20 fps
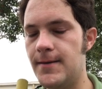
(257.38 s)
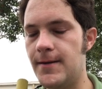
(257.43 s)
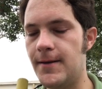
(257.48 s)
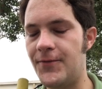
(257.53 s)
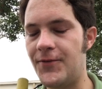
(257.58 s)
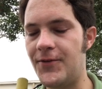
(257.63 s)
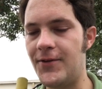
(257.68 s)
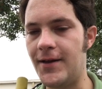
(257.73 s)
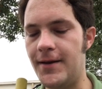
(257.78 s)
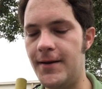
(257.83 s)

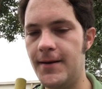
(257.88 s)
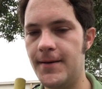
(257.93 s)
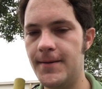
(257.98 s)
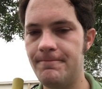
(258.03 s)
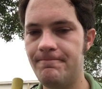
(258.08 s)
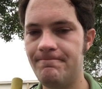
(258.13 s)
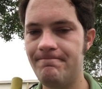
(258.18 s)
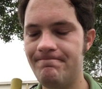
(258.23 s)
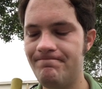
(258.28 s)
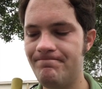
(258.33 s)
Enough said.
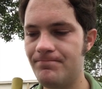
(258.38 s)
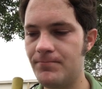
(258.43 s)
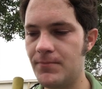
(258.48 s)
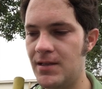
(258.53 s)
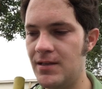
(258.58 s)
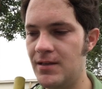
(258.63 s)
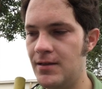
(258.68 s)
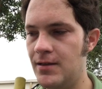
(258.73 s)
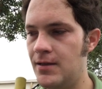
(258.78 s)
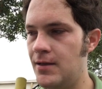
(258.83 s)

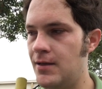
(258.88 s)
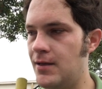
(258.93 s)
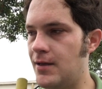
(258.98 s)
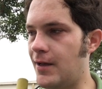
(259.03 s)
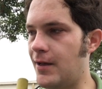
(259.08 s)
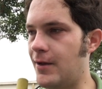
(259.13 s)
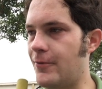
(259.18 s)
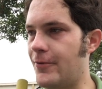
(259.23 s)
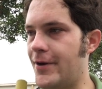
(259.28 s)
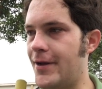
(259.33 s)

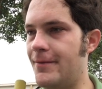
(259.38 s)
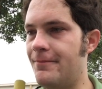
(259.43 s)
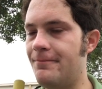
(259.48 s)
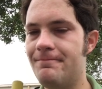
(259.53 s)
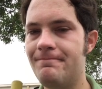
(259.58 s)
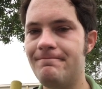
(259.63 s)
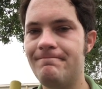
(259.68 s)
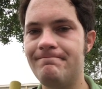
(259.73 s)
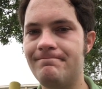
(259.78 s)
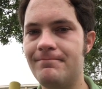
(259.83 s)
Anyway,
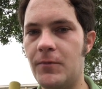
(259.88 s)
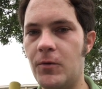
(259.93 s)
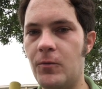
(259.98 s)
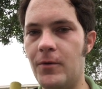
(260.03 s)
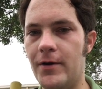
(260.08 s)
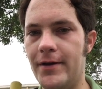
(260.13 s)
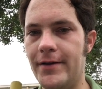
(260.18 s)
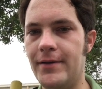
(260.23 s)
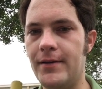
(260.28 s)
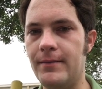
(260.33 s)

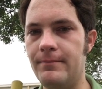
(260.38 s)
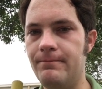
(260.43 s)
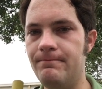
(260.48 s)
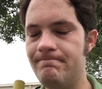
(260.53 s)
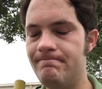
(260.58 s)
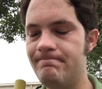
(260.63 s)
I wanted to